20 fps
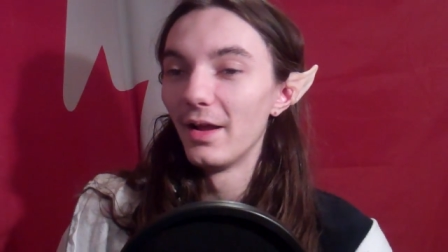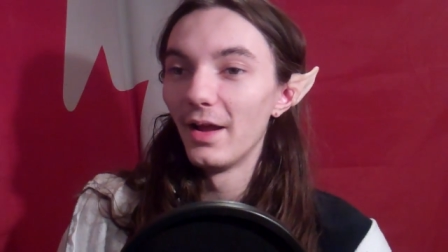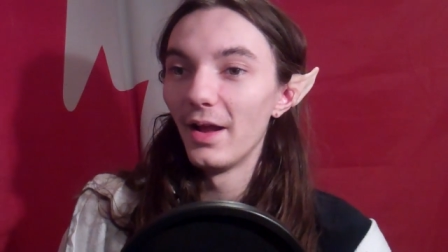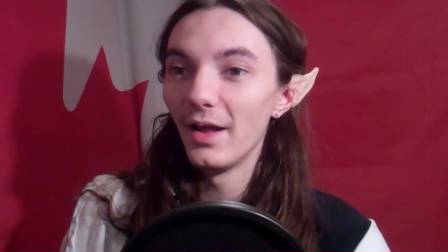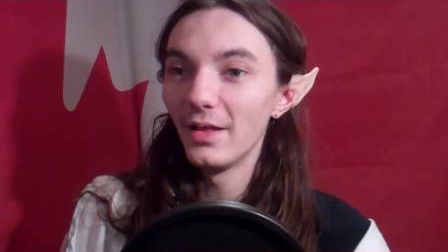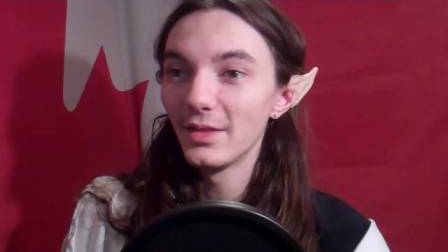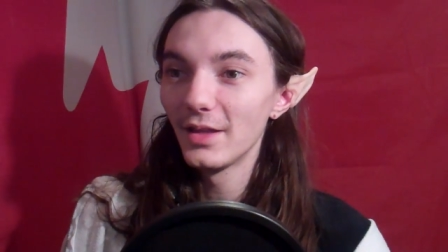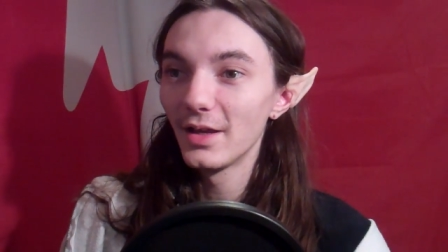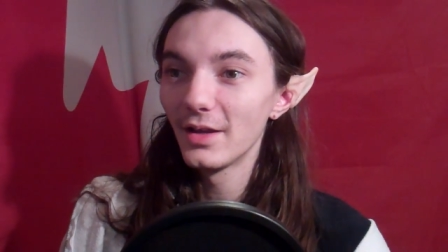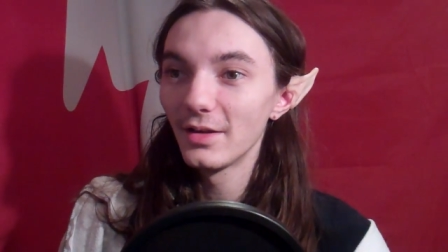
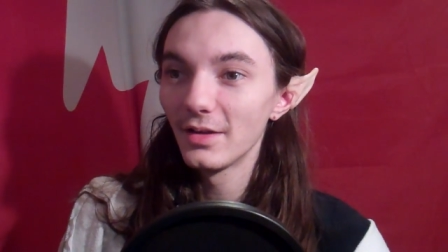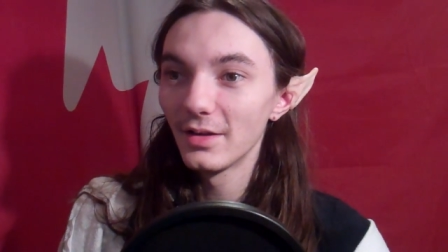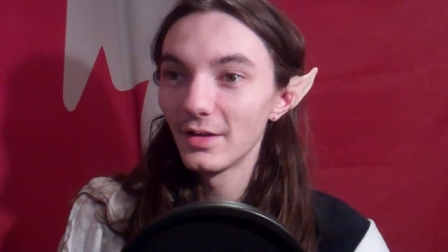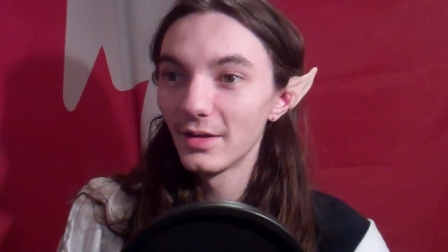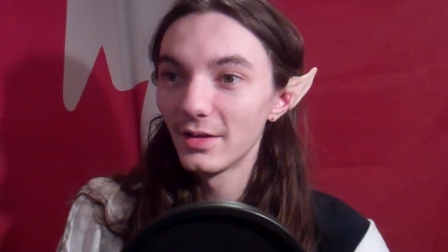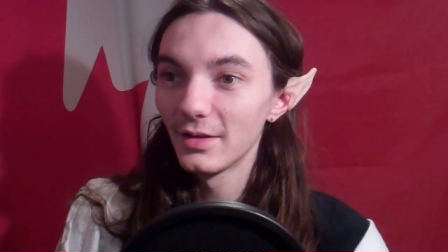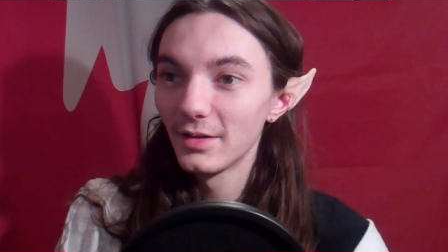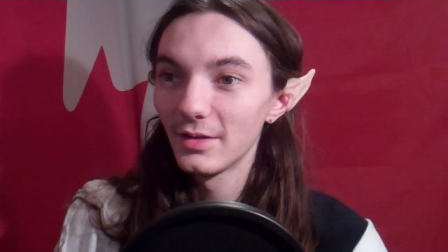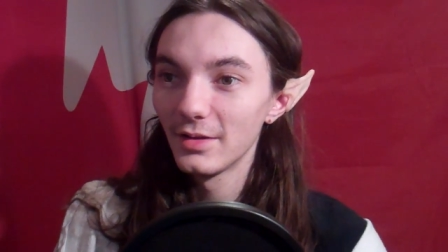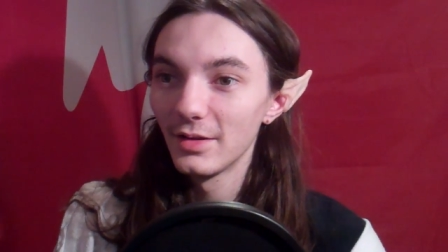And then,
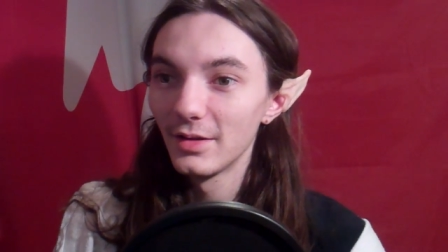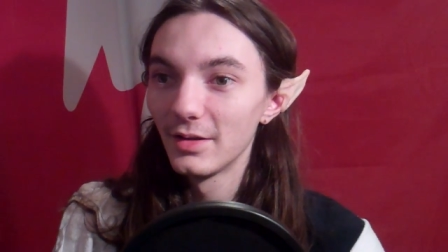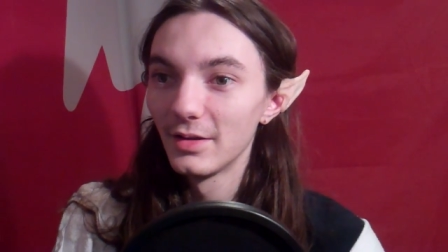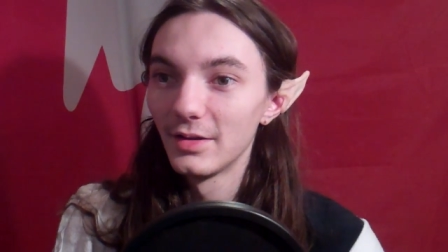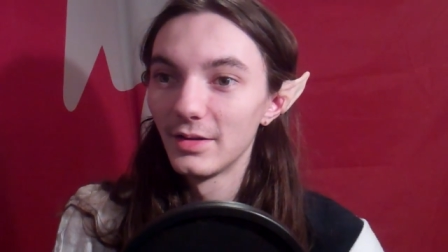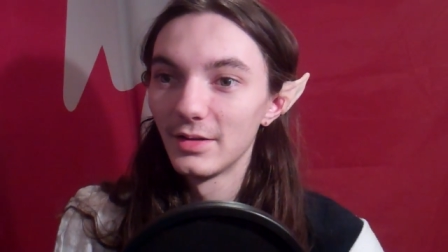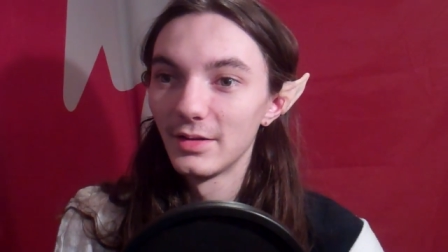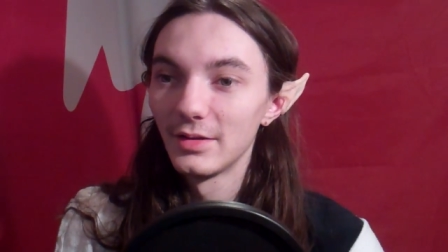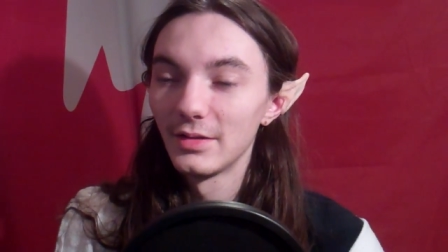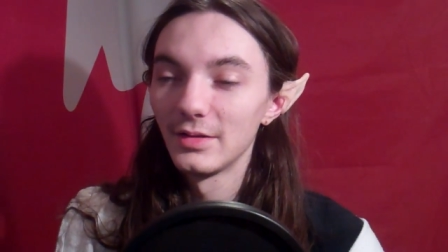uh,
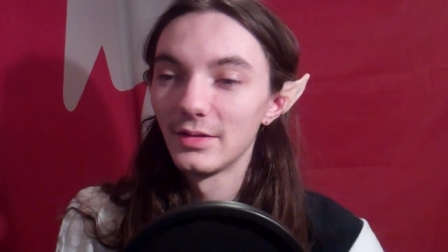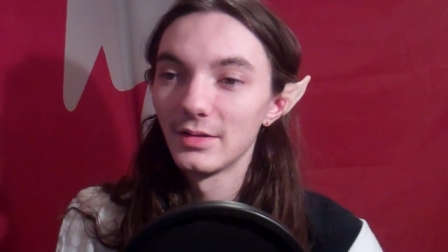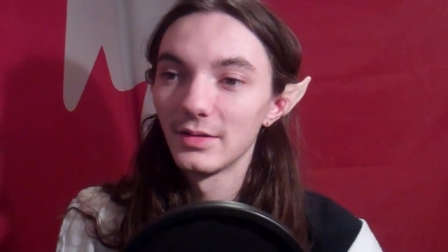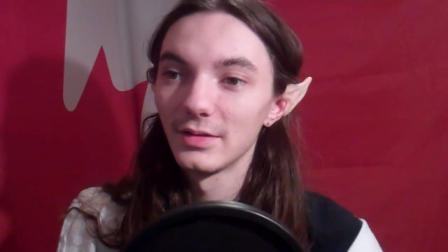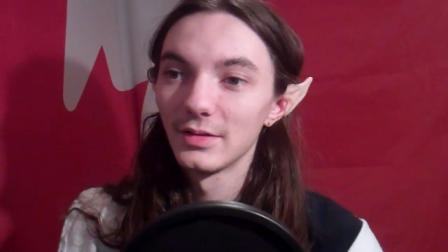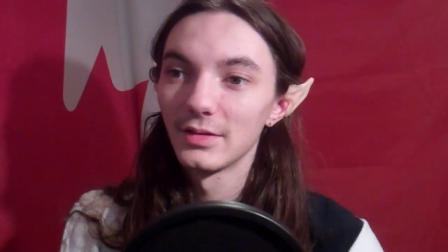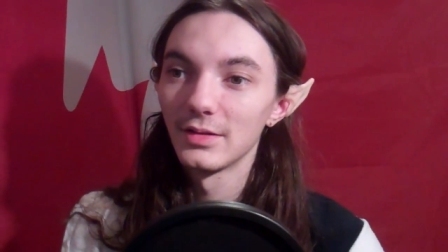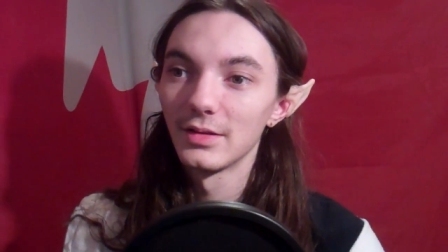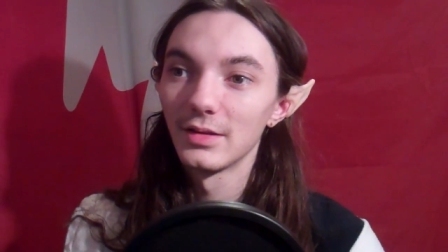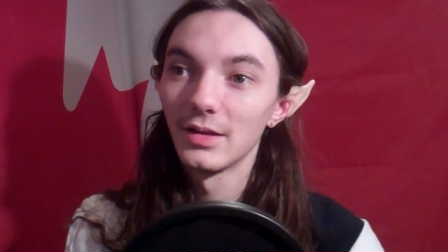
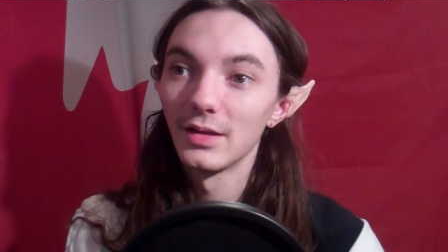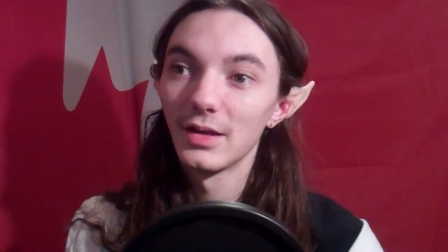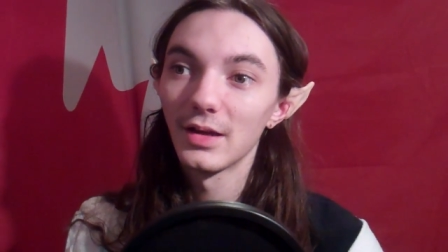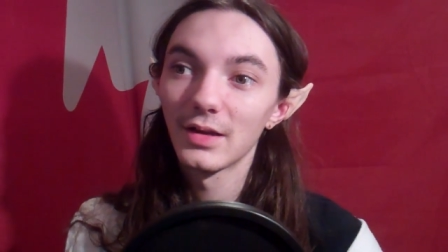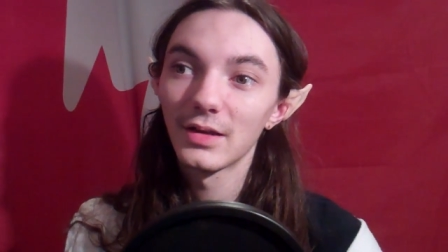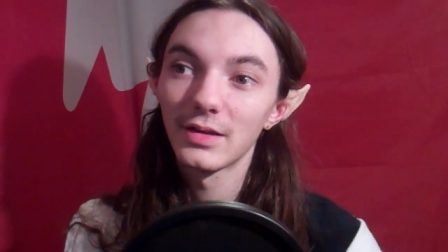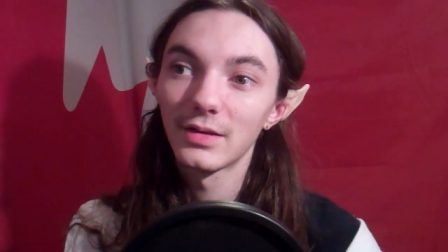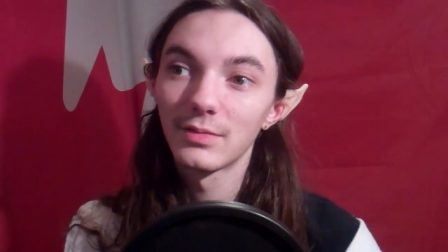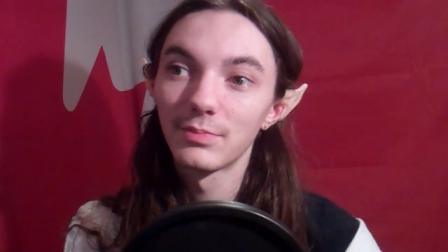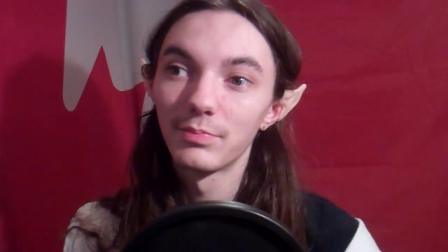the
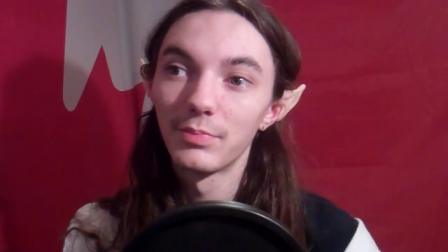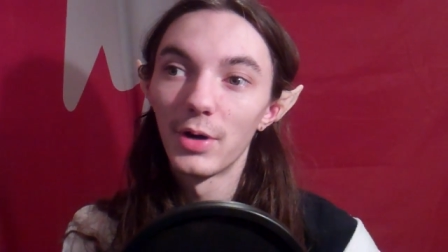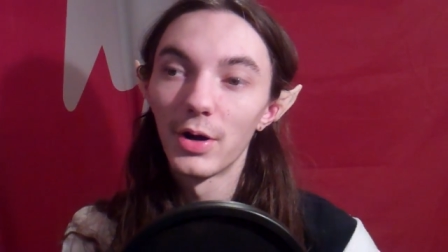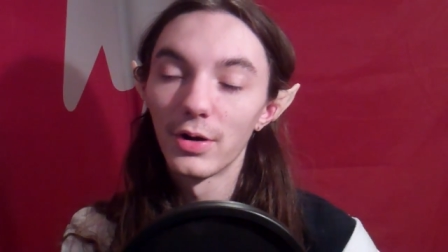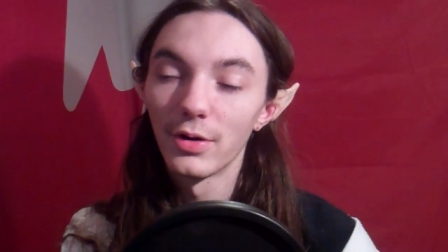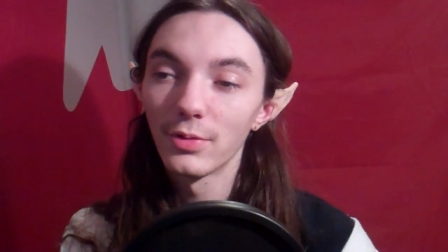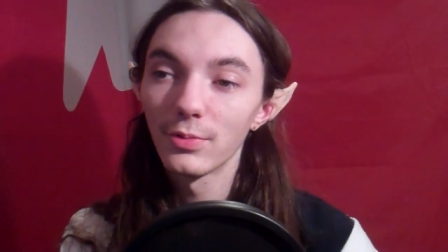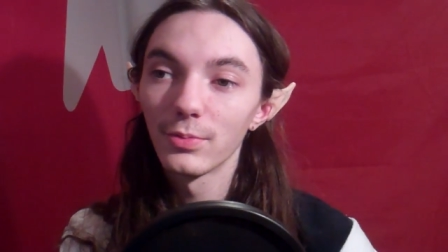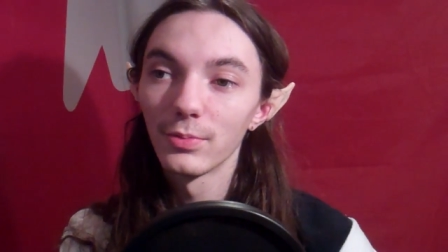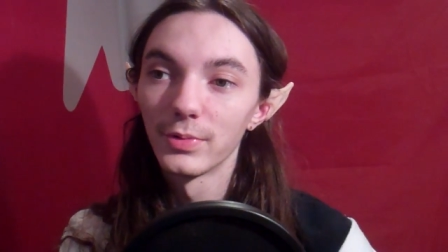next
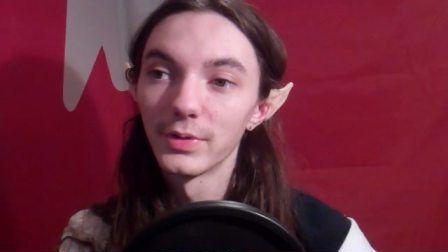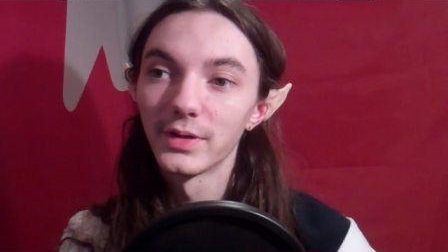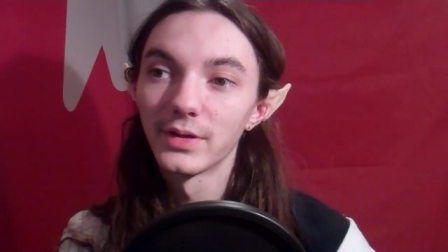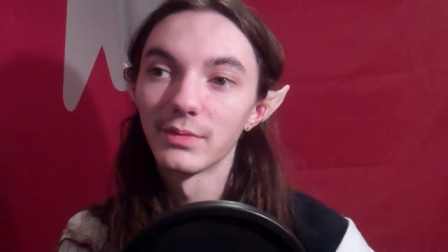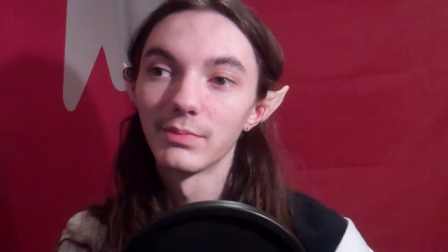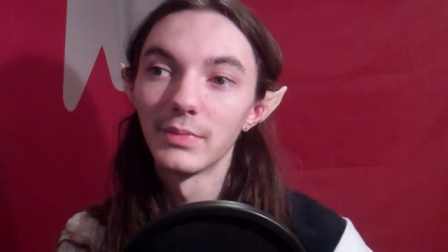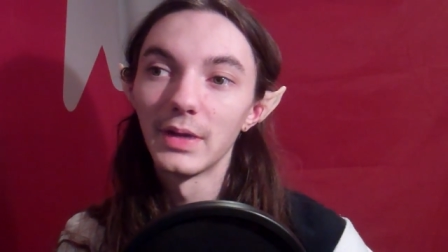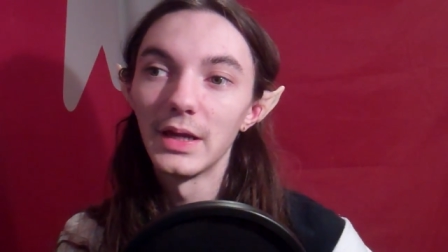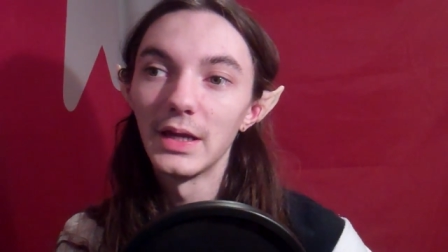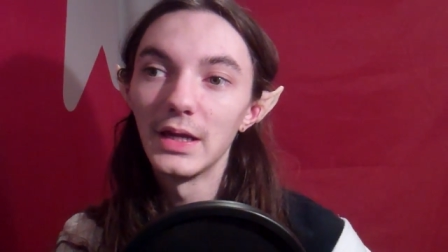part was
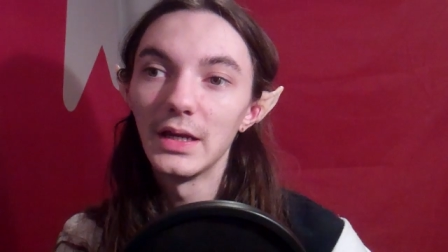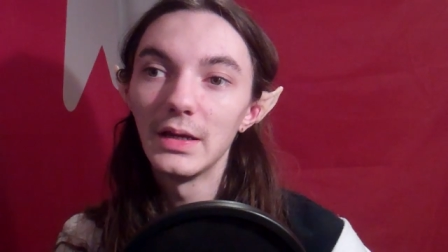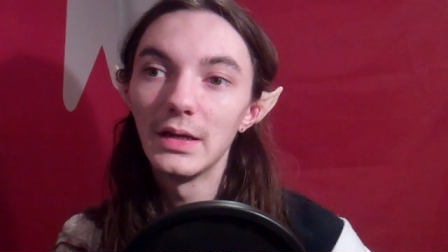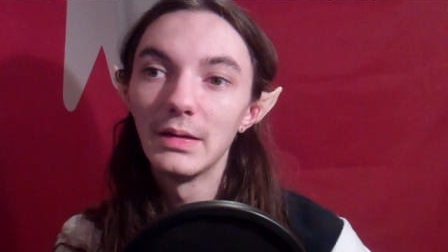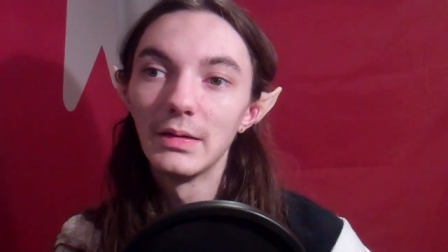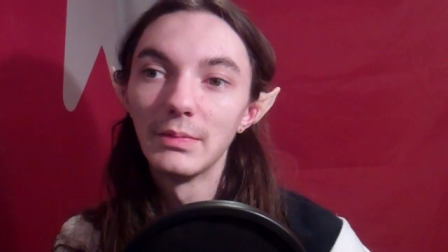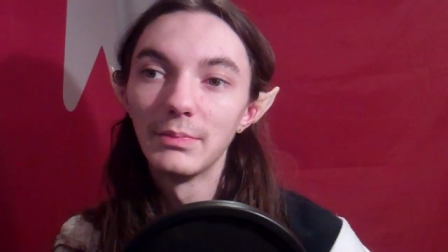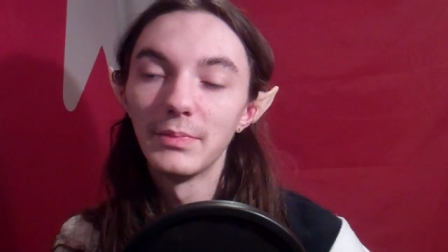me